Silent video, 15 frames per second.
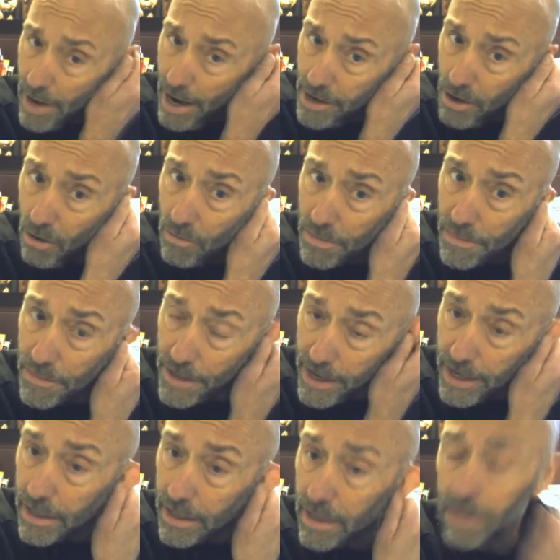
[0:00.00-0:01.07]
I don't
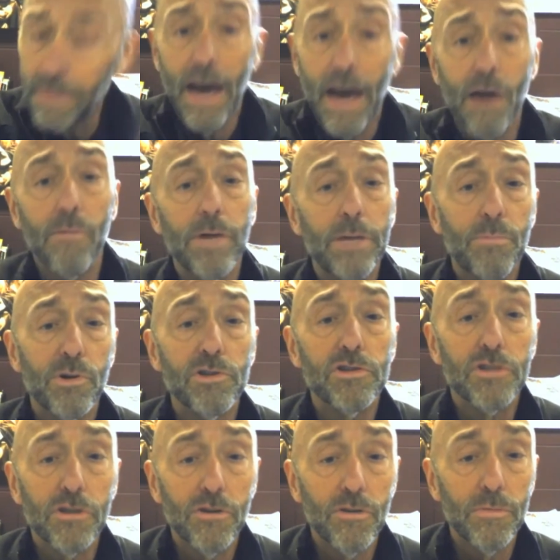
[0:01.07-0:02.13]
think that we
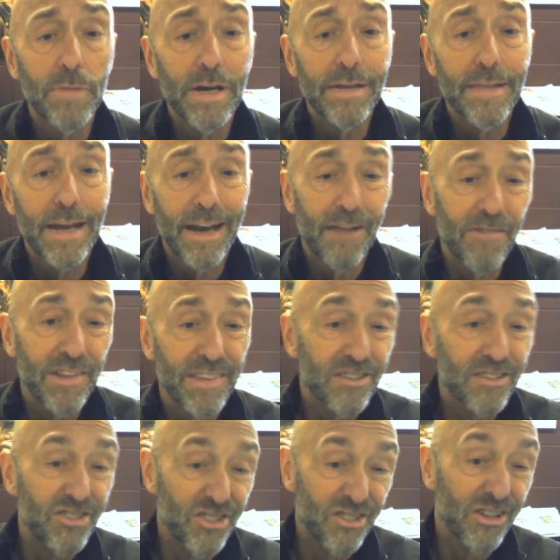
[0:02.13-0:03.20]
presume that
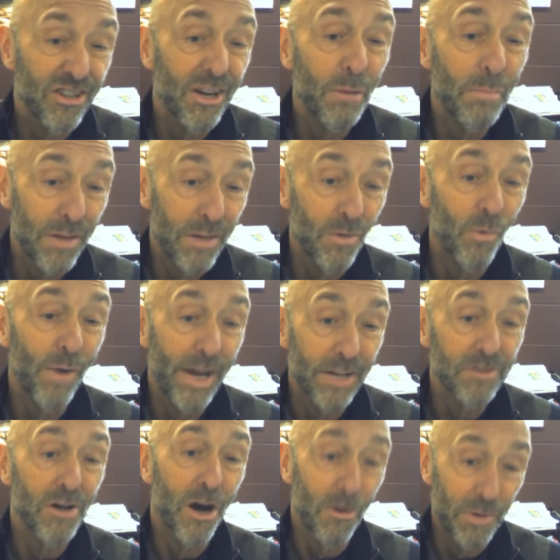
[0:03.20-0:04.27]
everything's just going to be the way
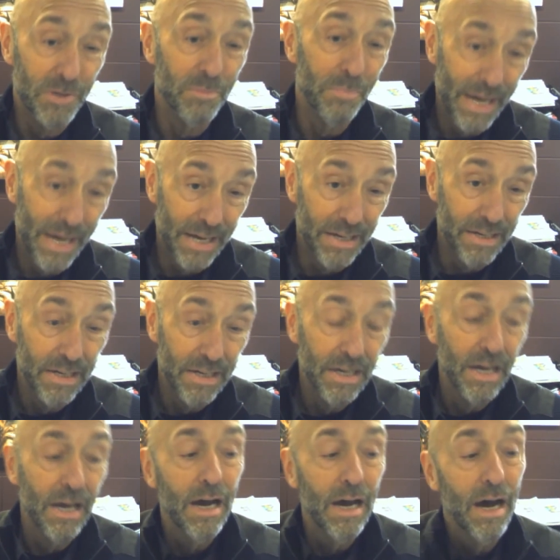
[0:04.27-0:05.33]
it's always been.
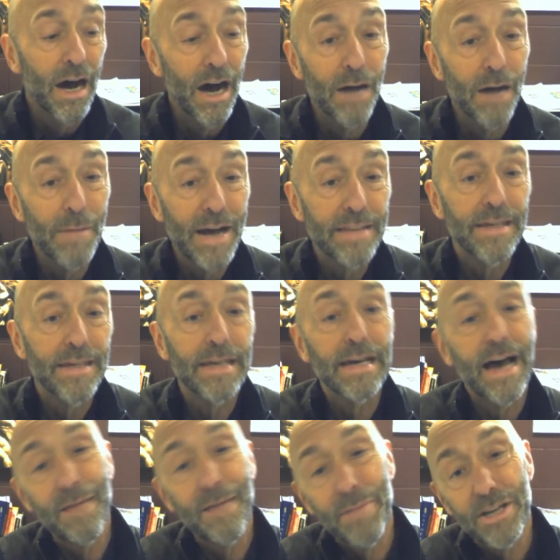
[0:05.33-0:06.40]
I
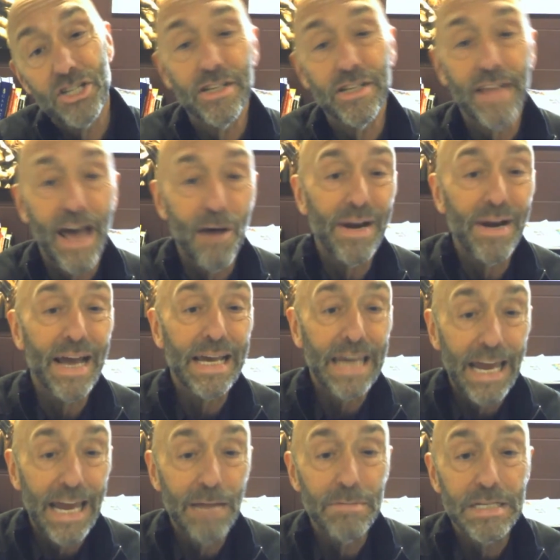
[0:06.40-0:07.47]
think I mentioned that when I
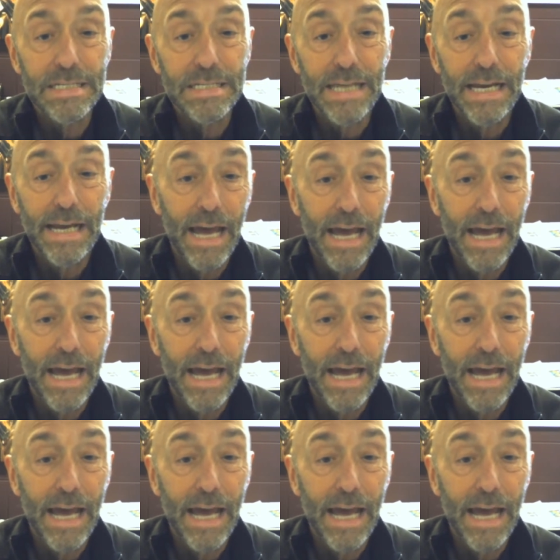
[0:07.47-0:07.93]
came to St.